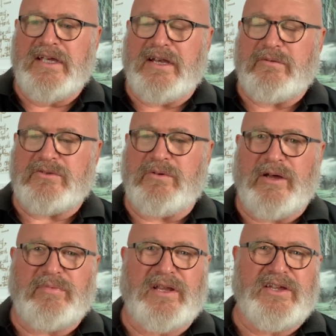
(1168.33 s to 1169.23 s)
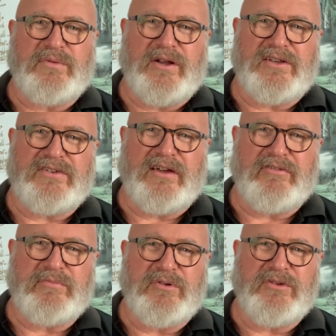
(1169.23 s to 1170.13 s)
and I was quite pleased when I
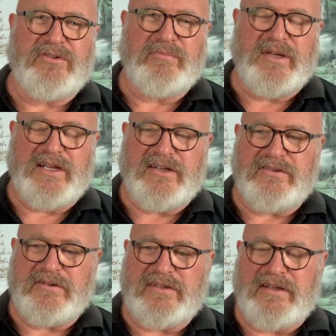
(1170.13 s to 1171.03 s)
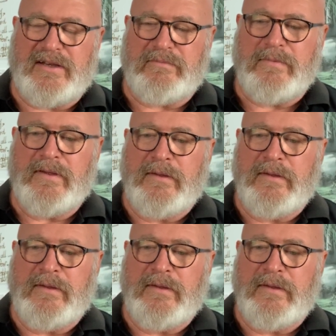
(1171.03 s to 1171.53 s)
discovered Bruce had been into it. And